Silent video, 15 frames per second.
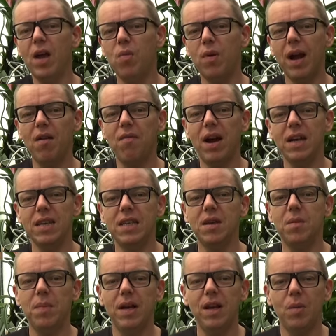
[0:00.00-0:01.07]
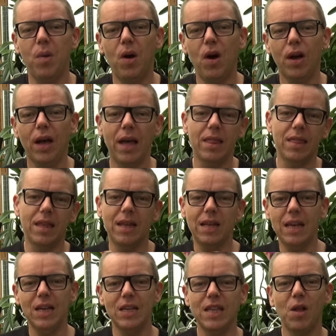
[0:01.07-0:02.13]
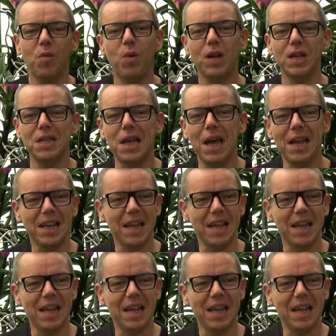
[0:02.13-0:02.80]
wherever I see a mealybug, and at least that one is dead.